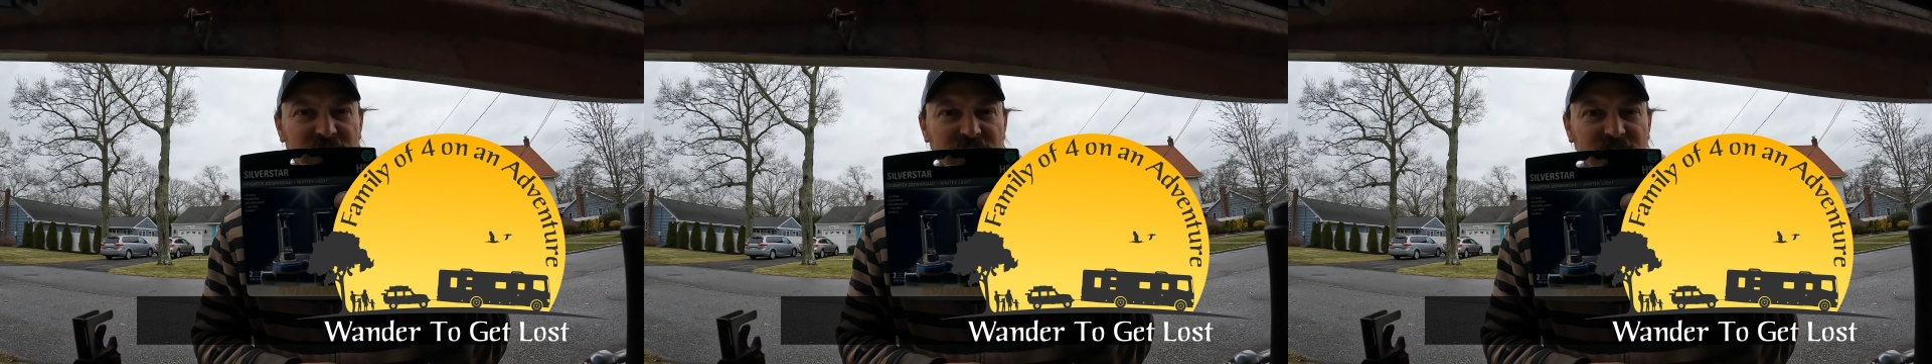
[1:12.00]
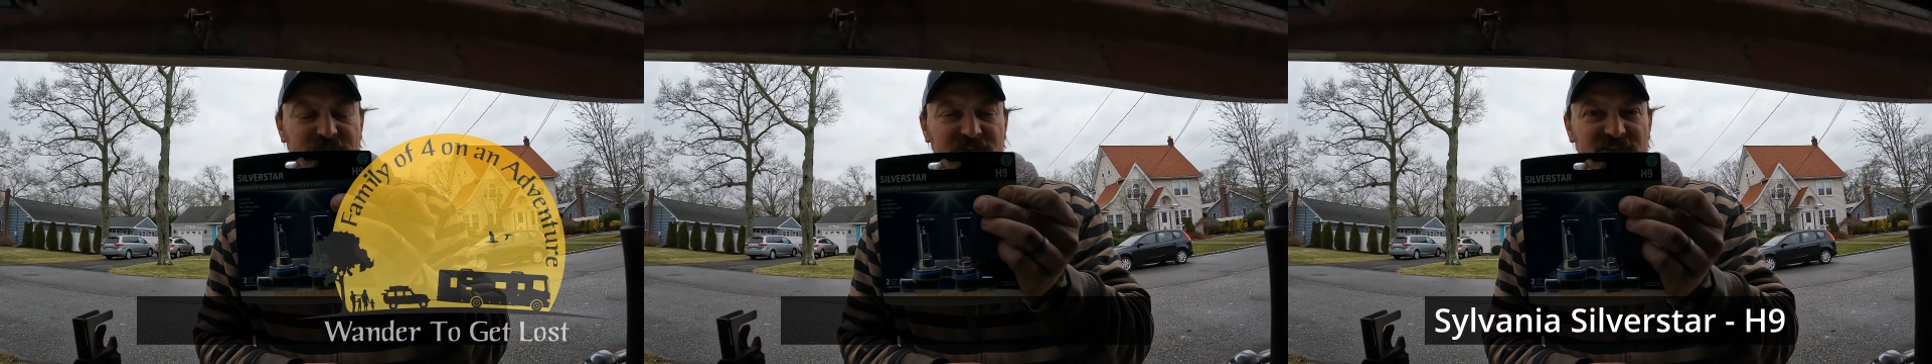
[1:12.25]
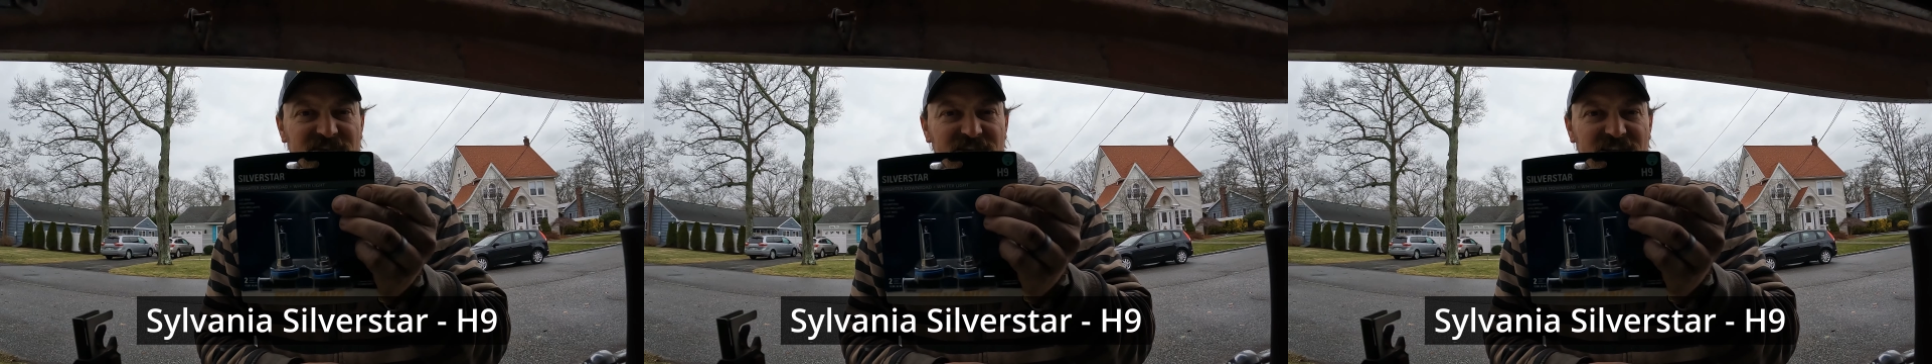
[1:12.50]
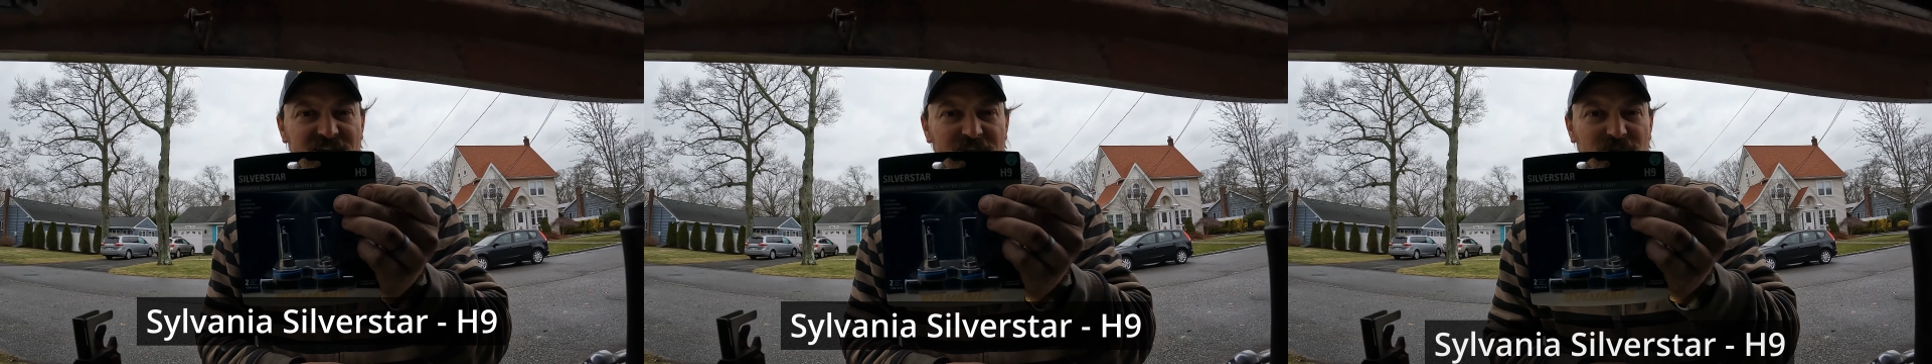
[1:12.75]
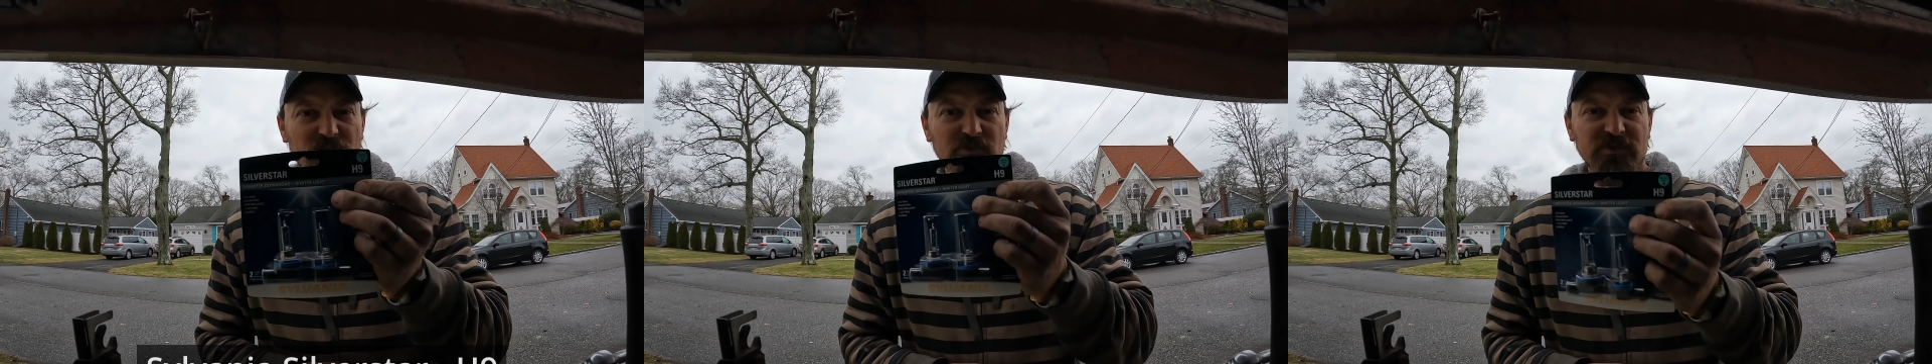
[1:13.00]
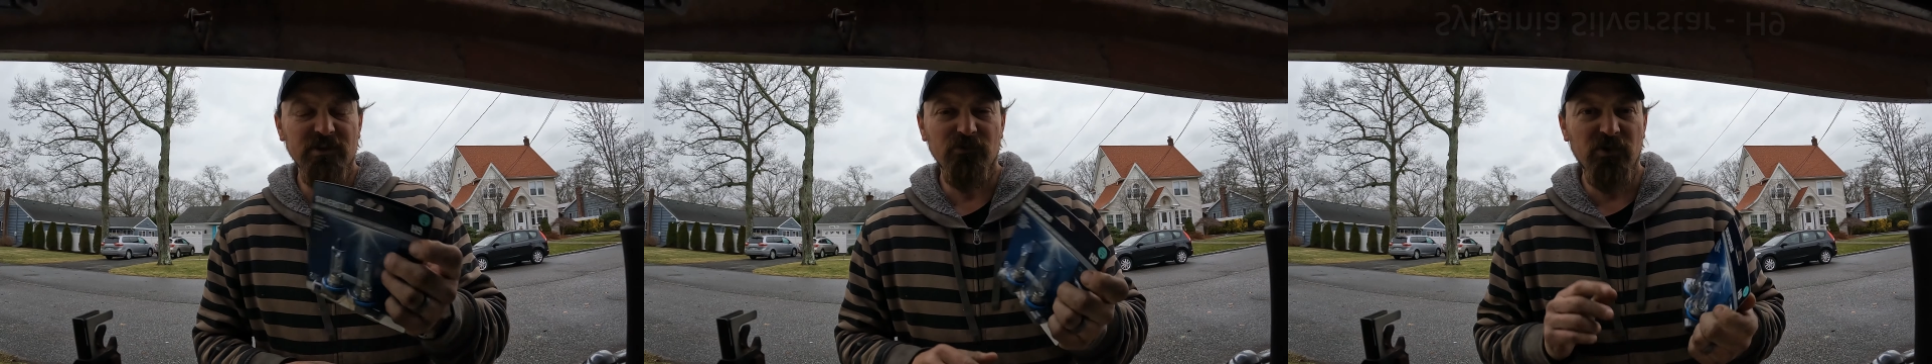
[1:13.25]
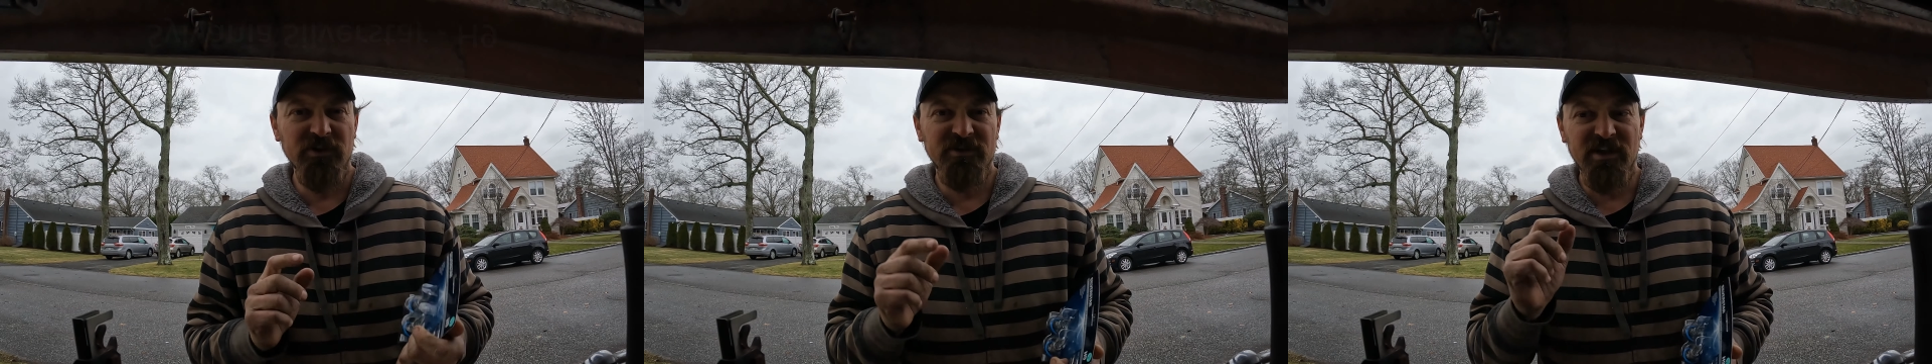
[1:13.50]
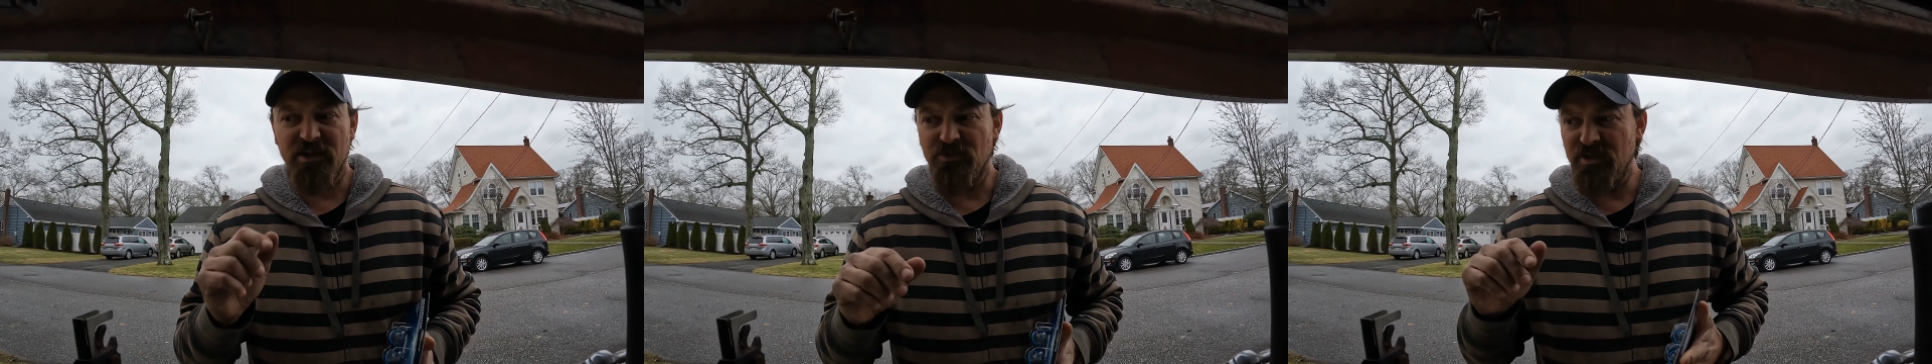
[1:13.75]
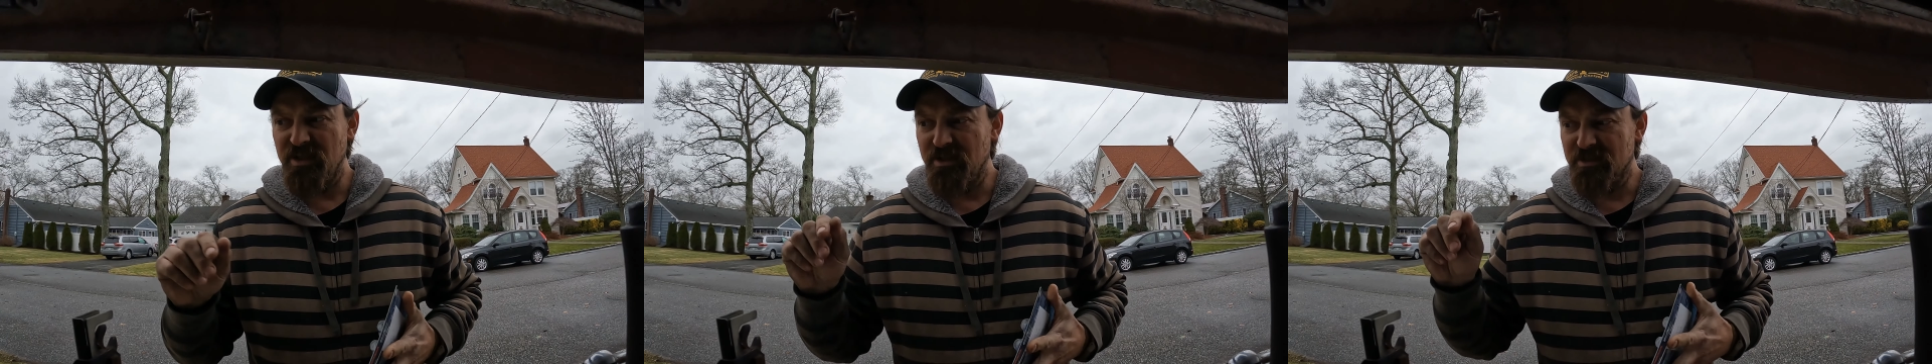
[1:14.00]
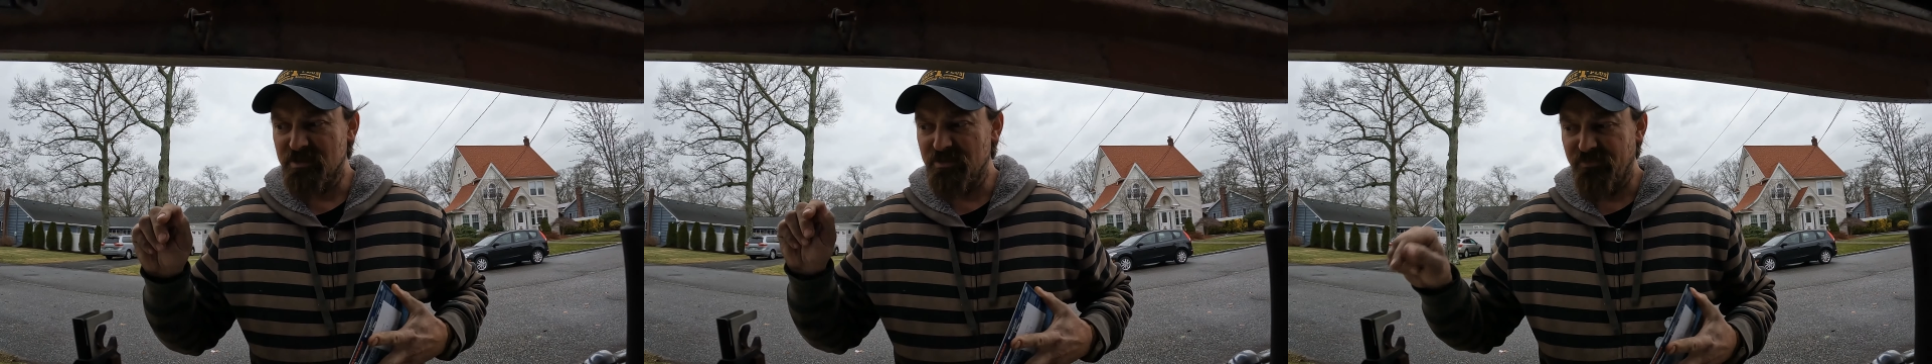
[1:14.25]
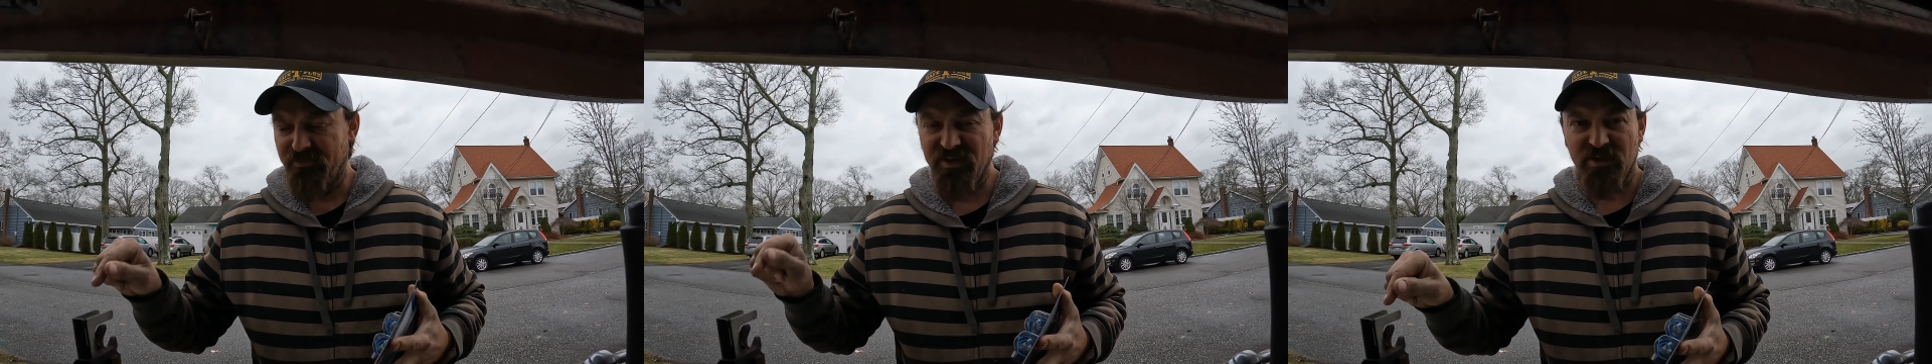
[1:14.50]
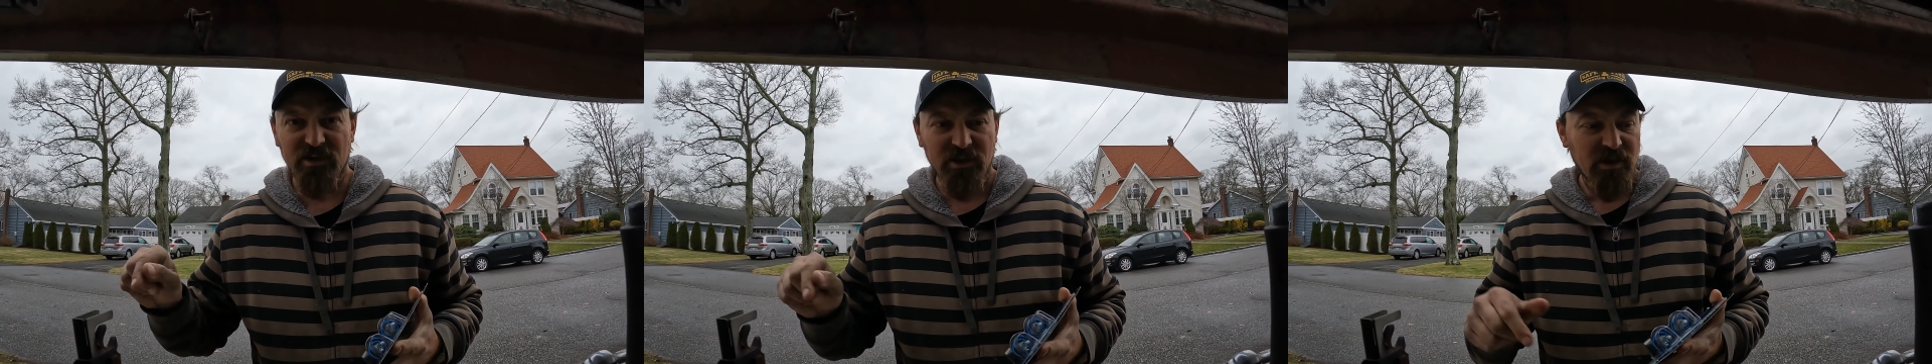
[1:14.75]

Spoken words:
don't know if you can see that. Those are the ones that you need to fit